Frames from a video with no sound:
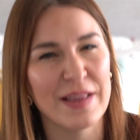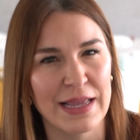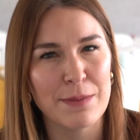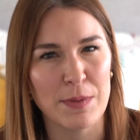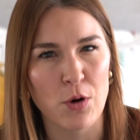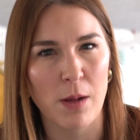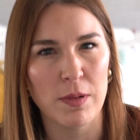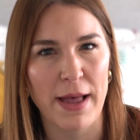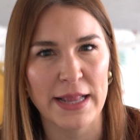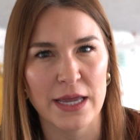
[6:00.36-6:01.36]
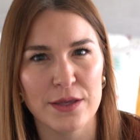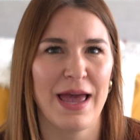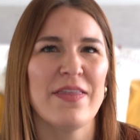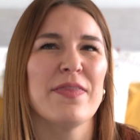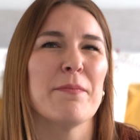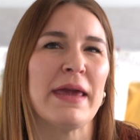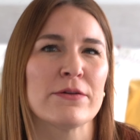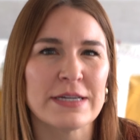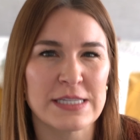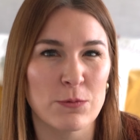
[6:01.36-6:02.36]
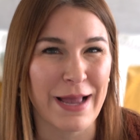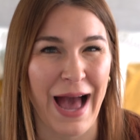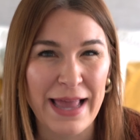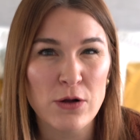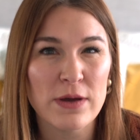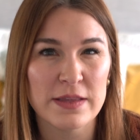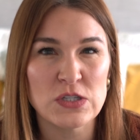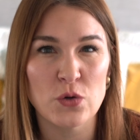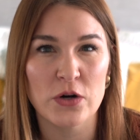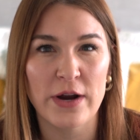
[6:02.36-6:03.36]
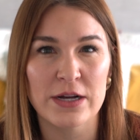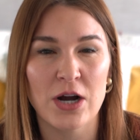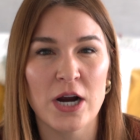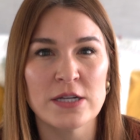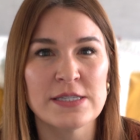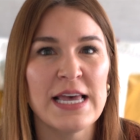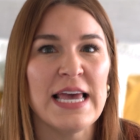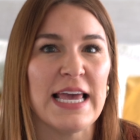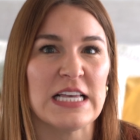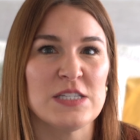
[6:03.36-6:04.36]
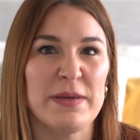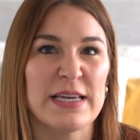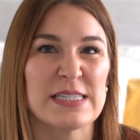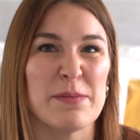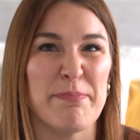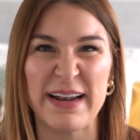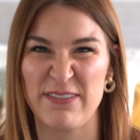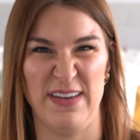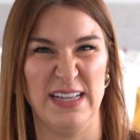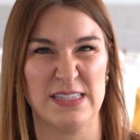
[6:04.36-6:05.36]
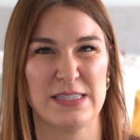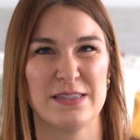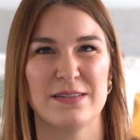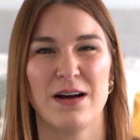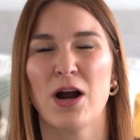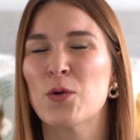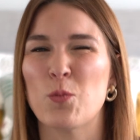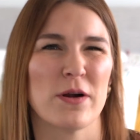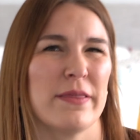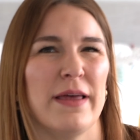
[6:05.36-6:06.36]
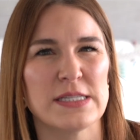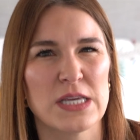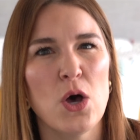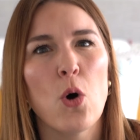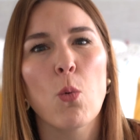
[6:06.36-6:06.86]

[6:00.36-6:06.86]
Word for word: then it can be problematic. And then the main reason why I don't get these store credit cards is because the benefits aren't worth it.